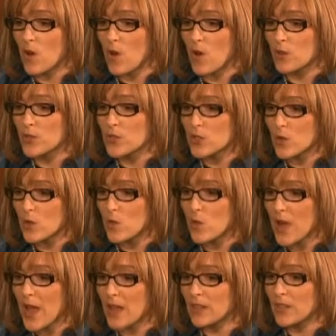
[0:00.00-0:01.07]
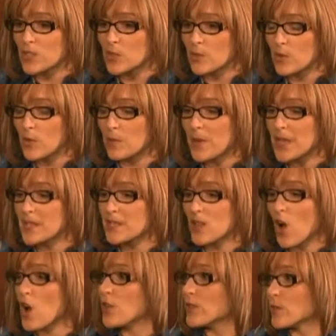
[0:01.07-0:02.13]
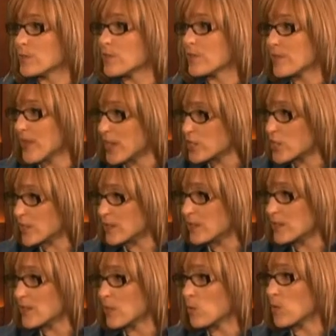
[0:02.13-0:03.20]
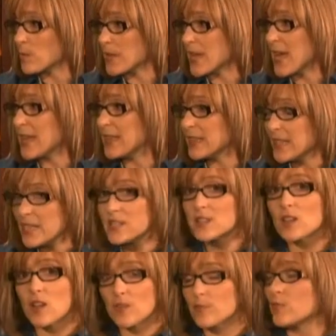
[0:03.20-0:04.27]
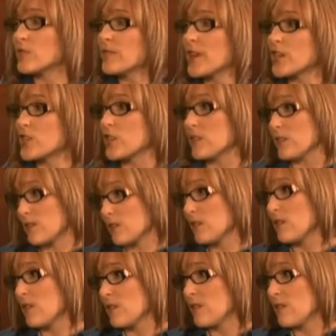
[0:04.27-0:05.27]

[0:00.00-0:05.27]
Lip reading: also eligible based on their professions. There will be a list of professions.